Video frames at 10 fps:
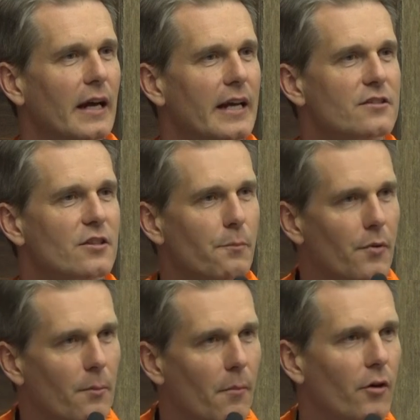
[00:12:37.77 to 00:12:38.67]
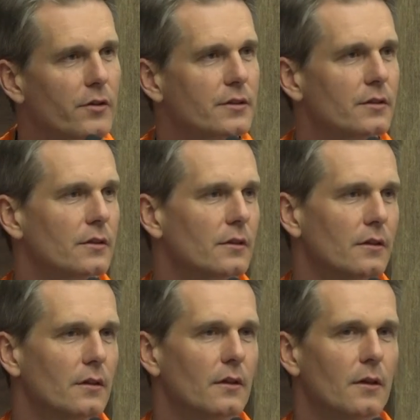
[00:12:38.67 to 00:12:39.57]
it's to promote
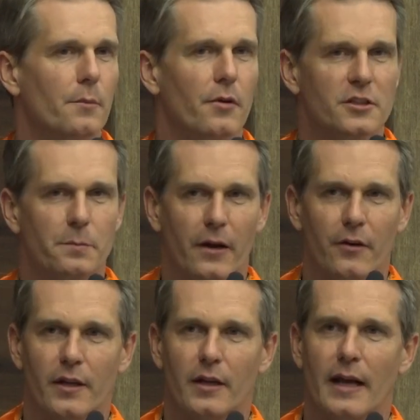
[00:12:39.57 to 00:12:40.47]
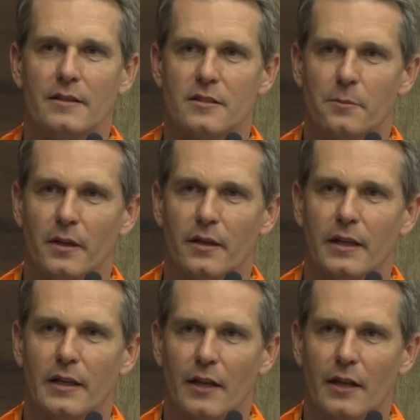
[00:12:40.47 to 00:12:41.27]
prosperity and stability